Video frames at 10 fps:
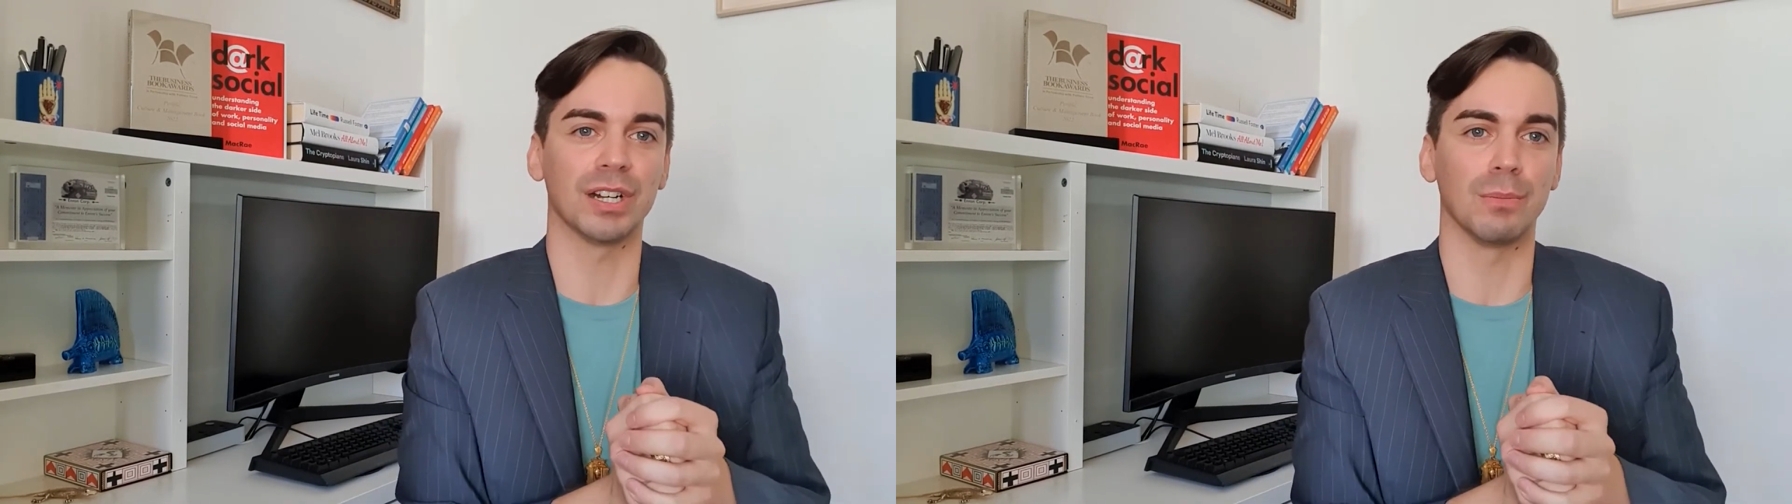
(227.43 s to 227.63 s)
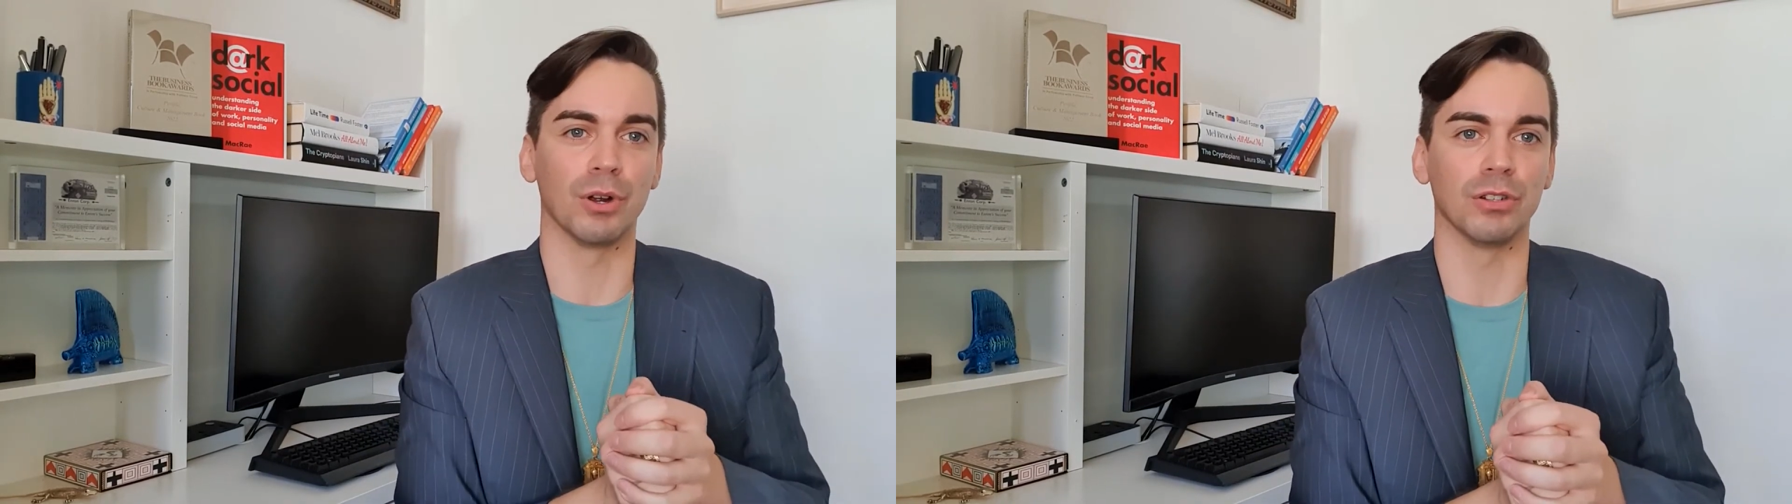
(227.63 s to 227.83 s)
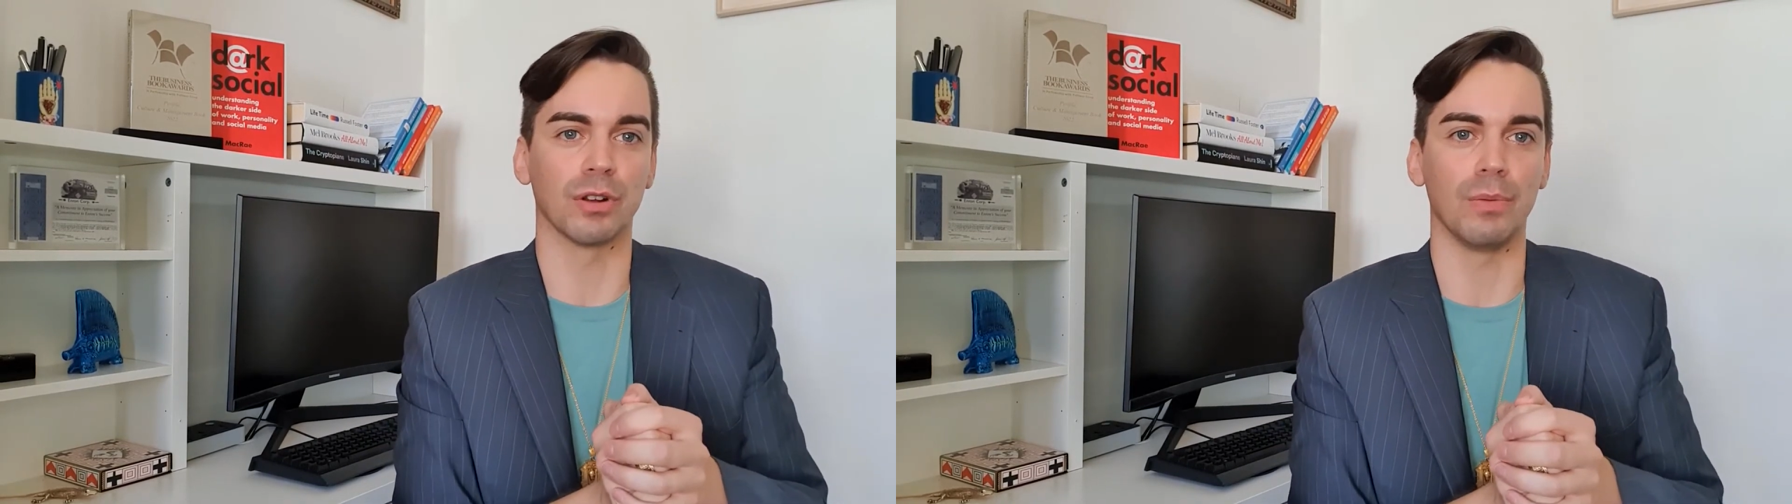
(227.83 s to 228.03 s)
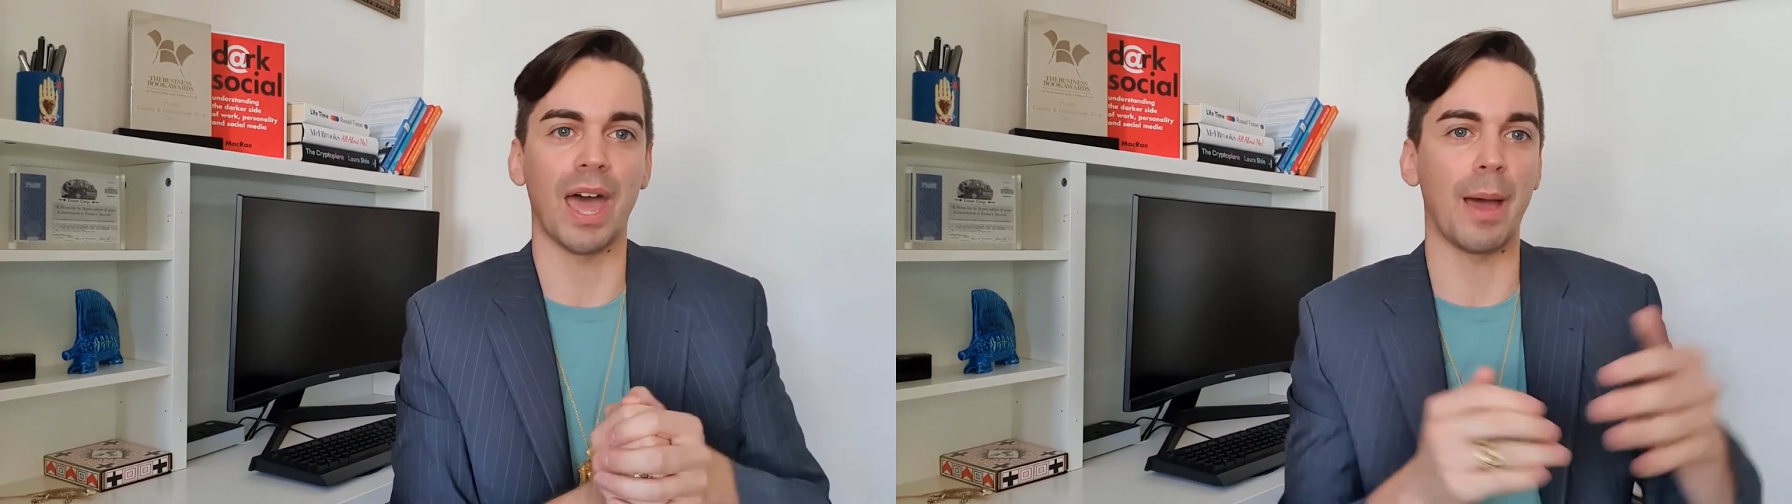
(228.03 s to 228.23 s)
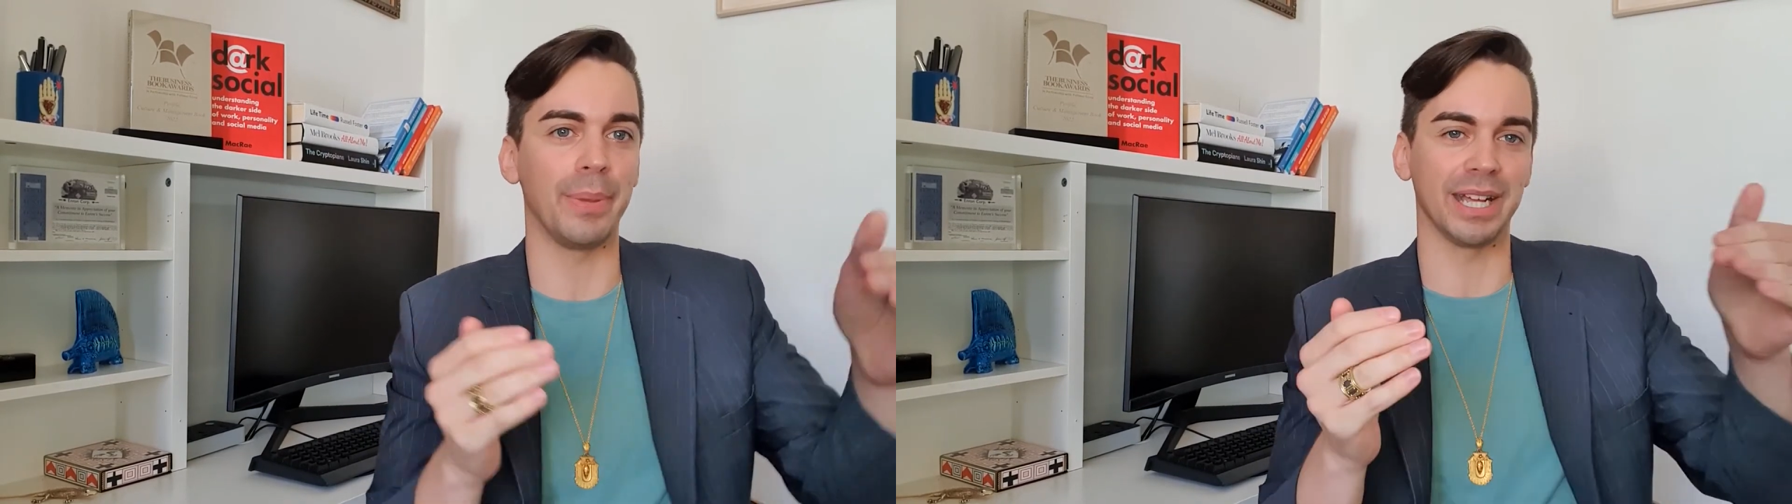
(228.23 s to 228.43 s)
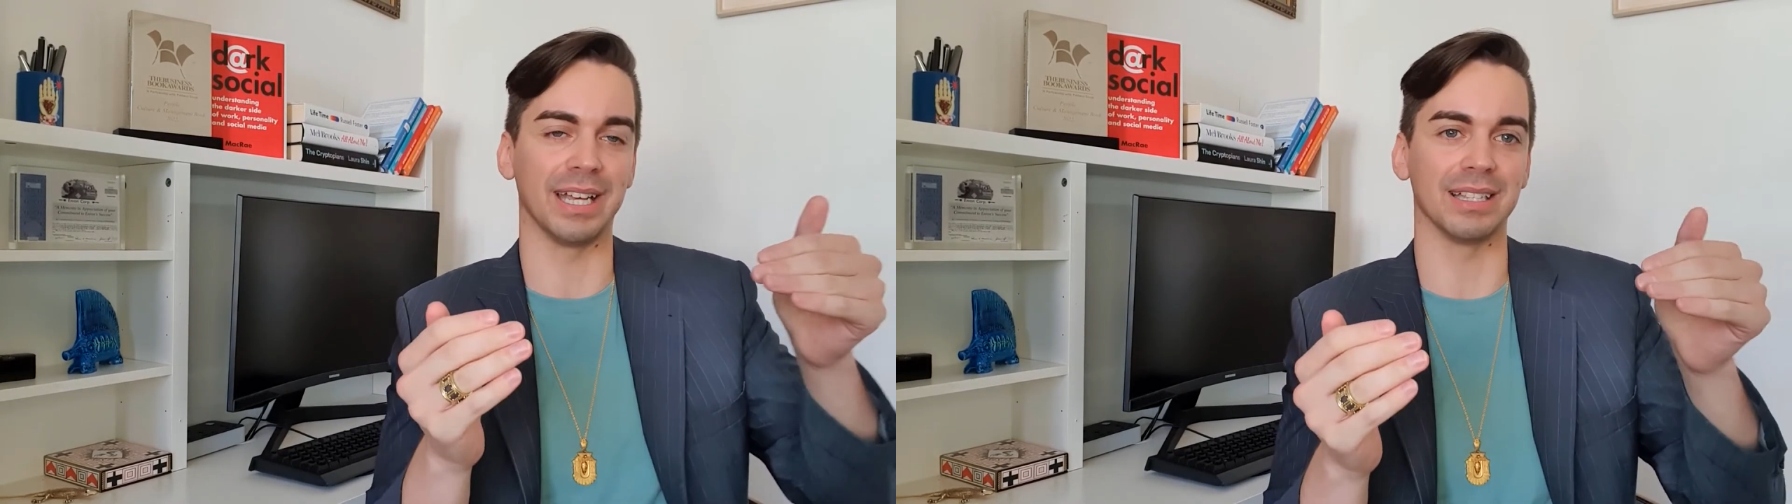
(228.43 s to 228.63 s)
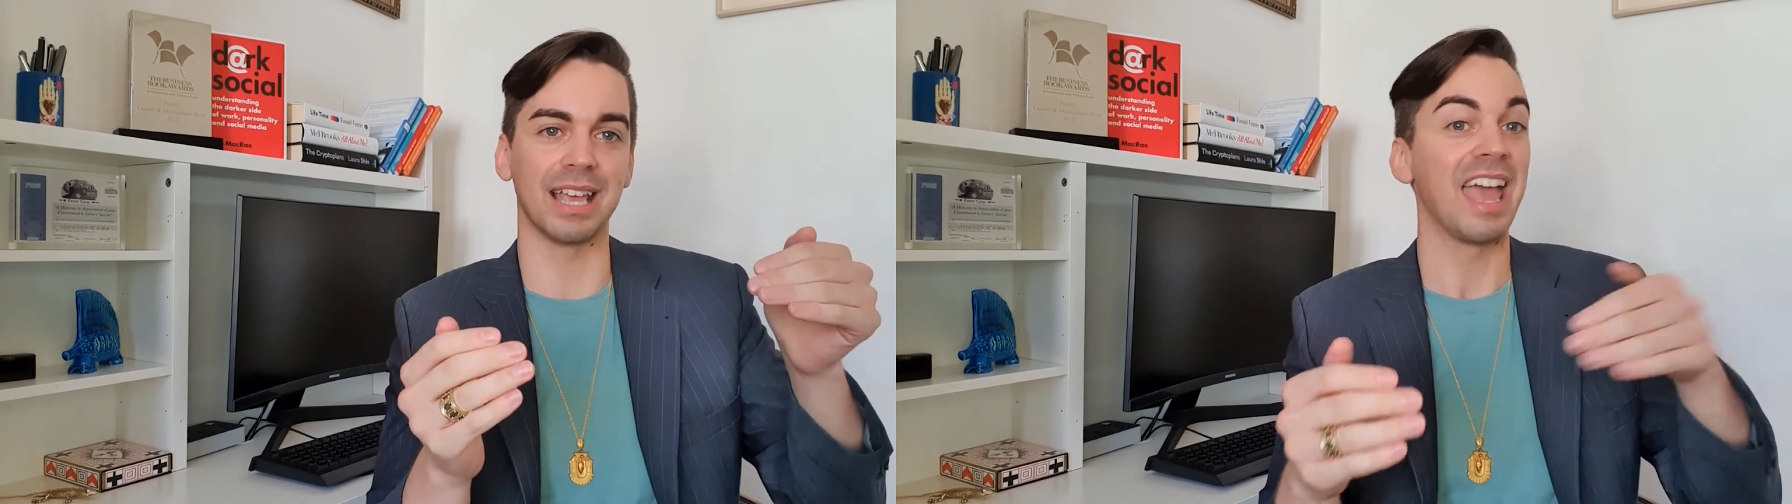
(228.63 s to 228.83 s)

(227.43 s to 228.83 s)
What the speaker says: emerge from that because